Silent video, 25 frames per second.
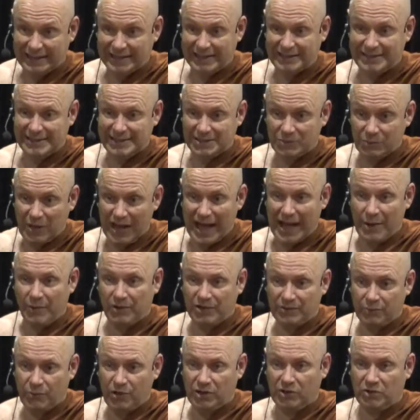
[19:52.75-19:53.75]
this is how
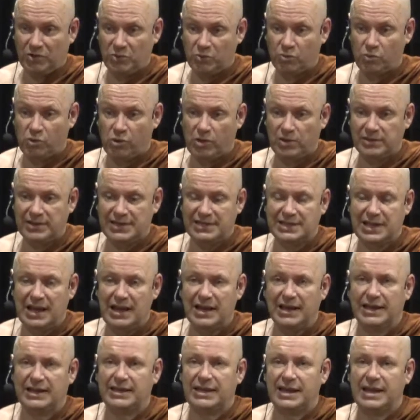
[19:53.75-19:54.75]
what the world is
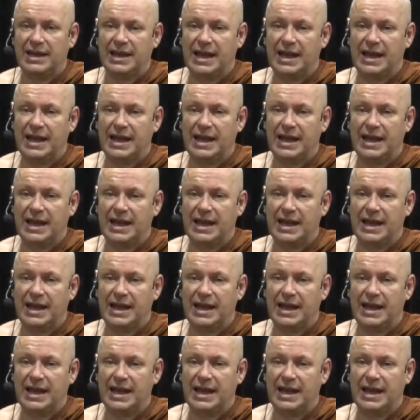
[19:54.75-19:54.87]
like.